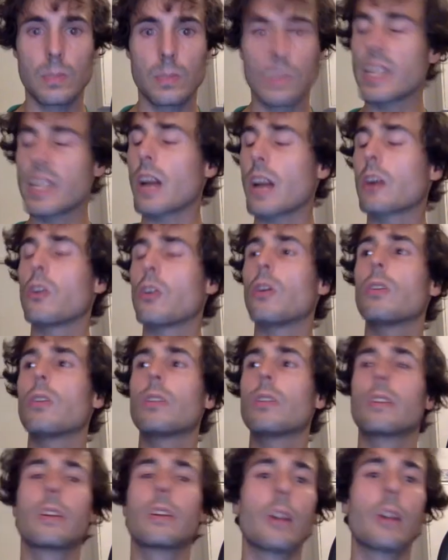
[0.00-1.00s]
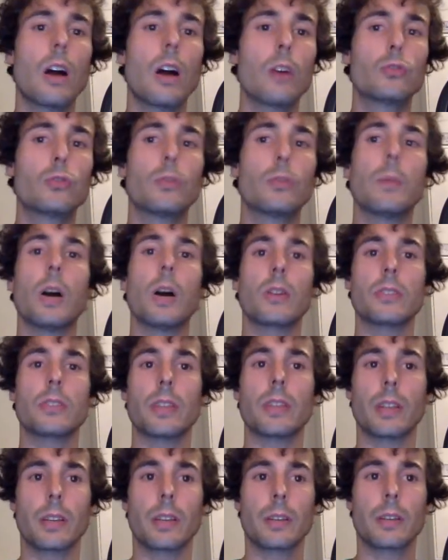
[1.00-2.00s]
They are called
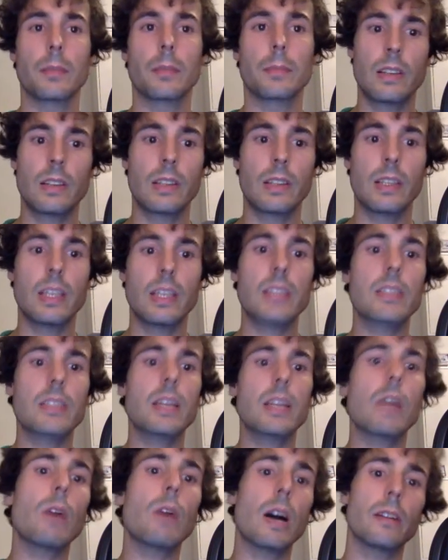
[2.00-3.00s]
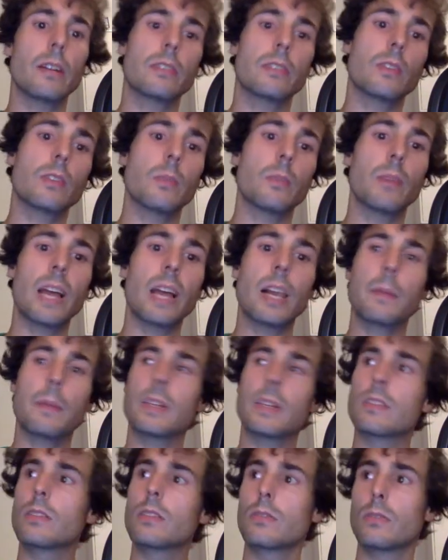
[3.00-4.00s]
autoboxing. Let's now add some
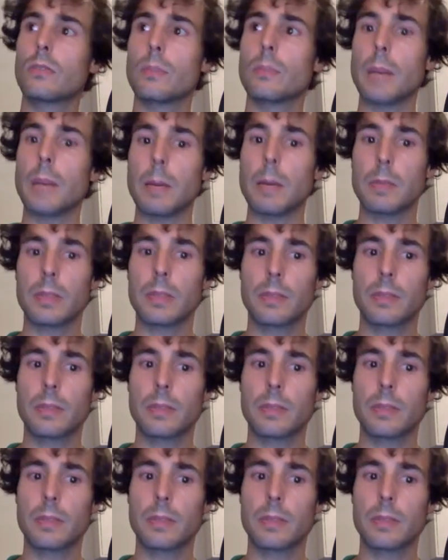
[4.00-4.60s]
elements to the map.